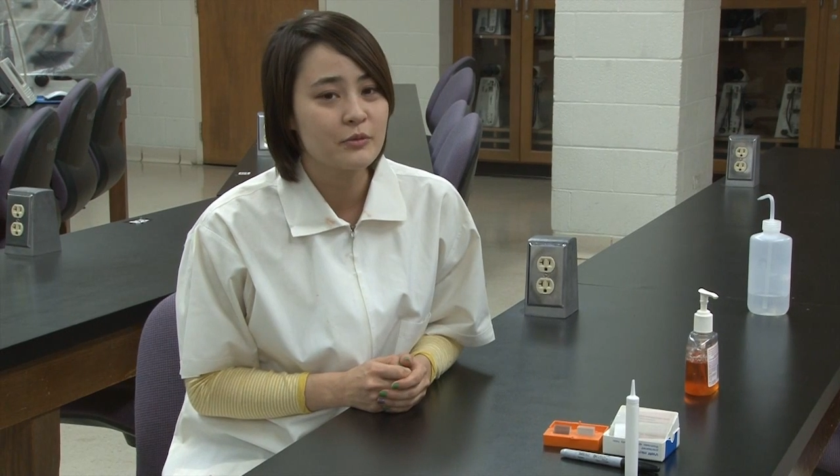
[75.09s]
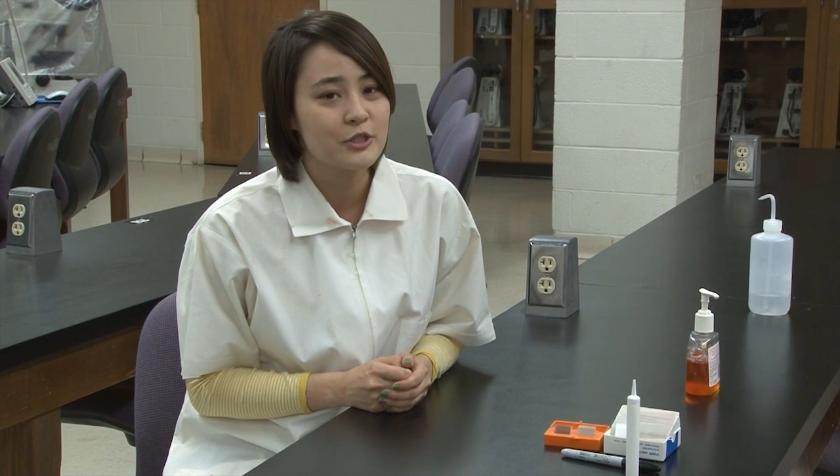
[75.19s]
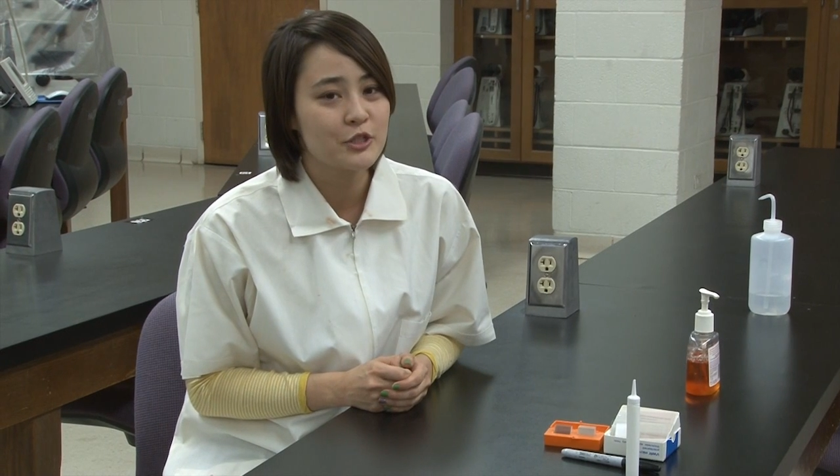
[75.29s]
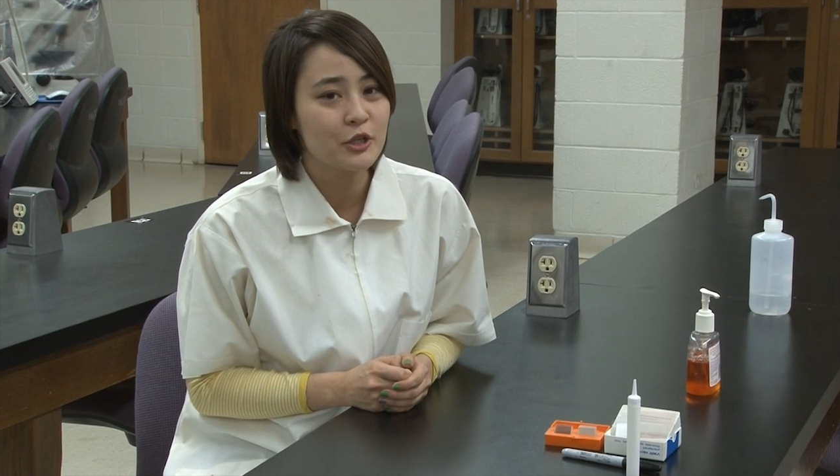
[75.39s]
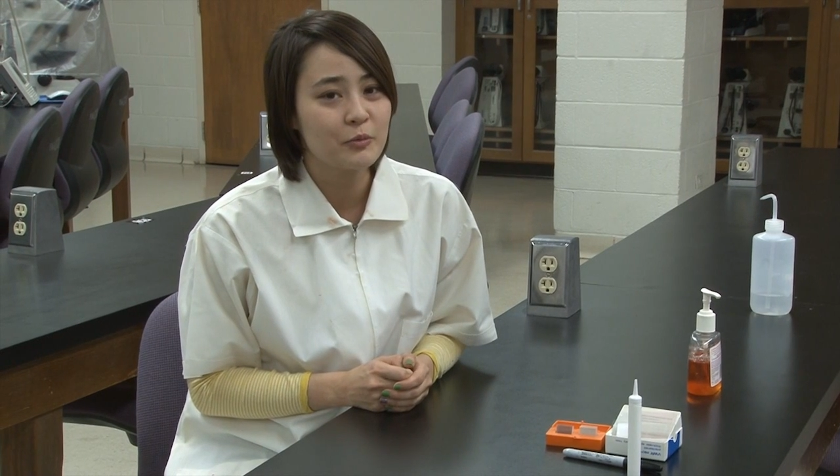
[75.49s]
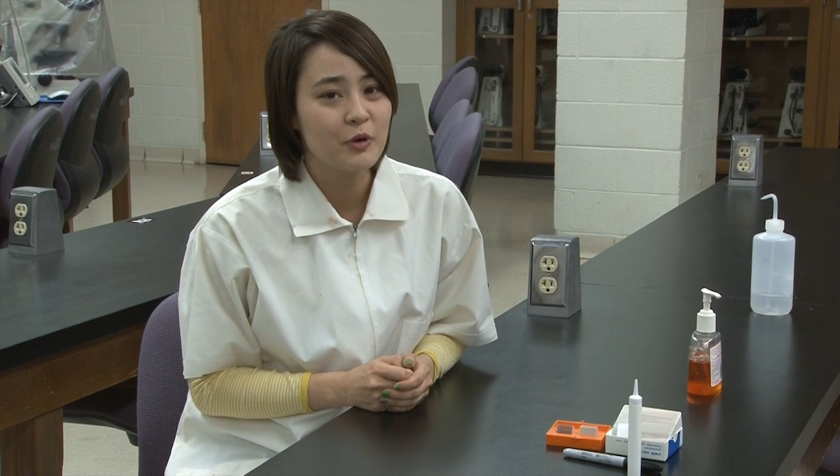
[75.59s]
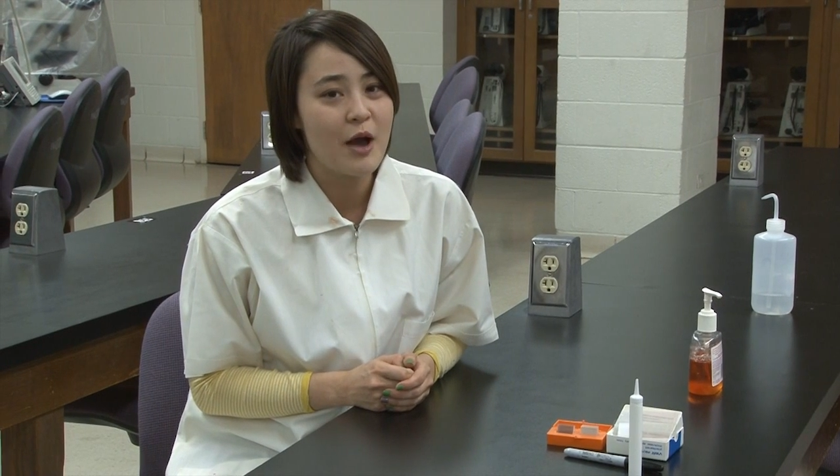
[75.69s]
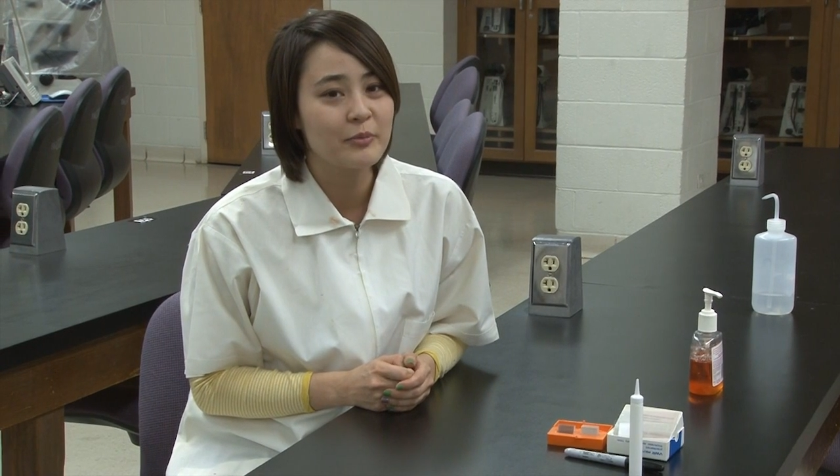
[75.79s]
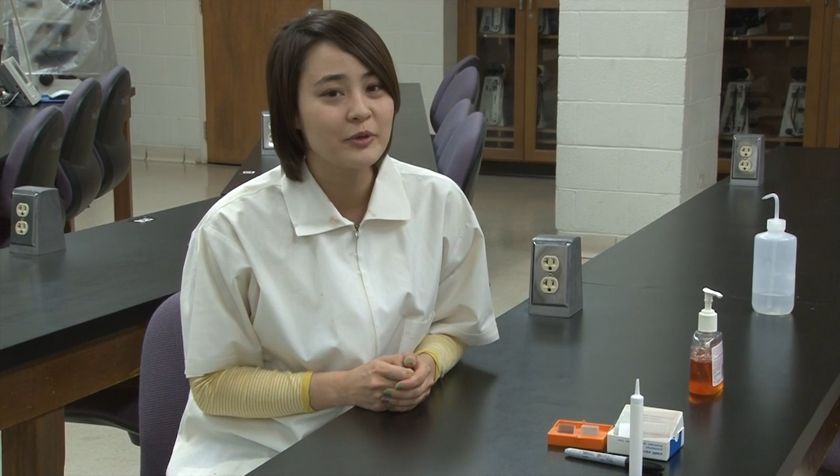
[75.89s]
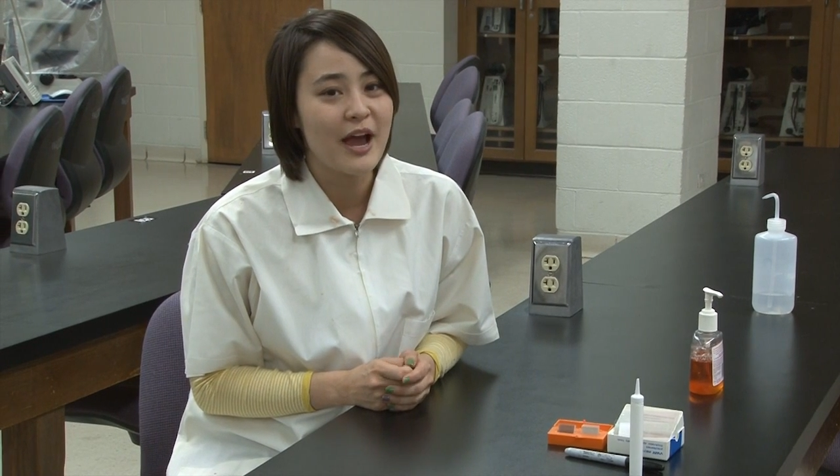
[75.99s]
to ensure
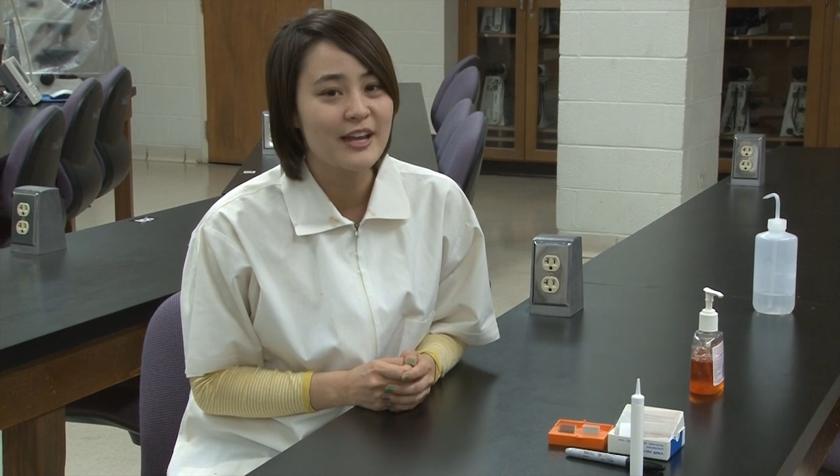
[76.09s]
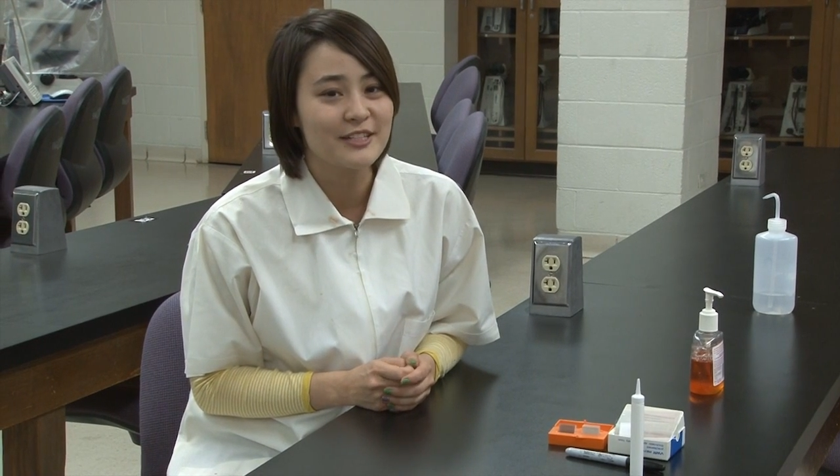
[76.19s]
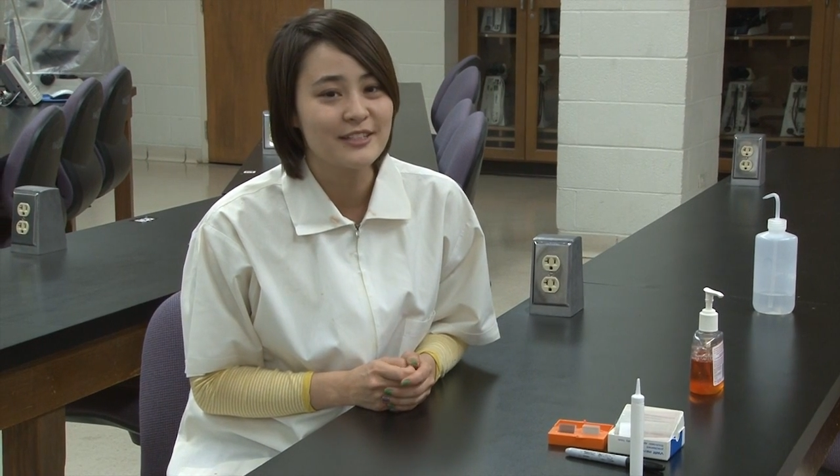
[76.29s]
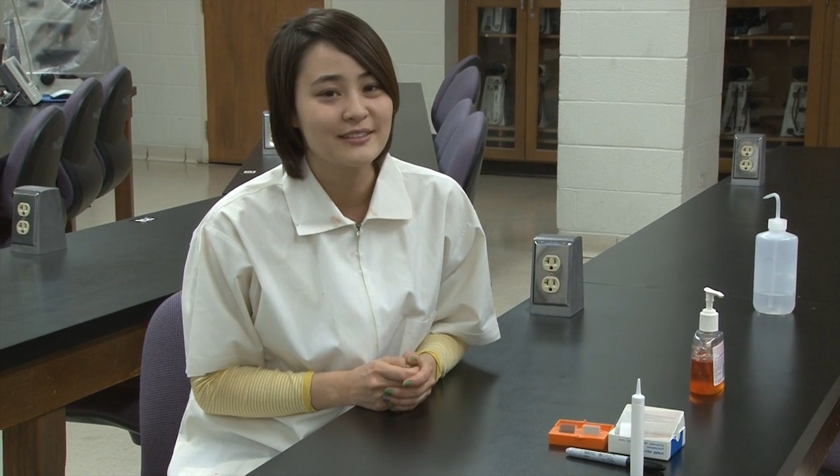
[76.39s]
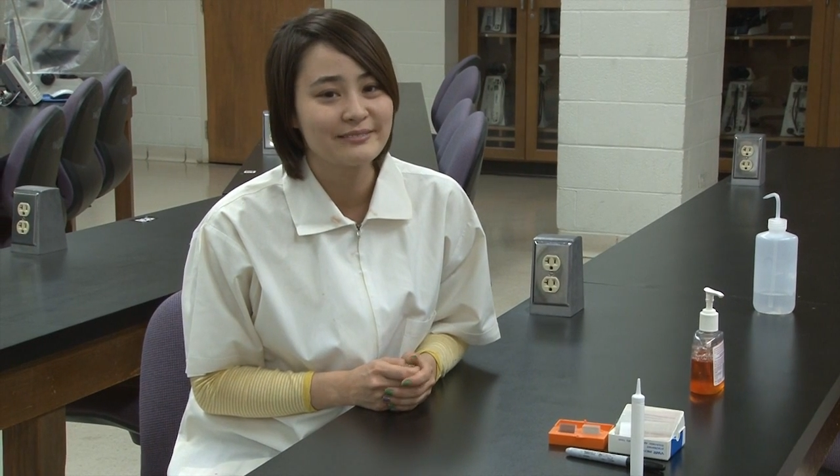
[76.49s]
proper hygiene.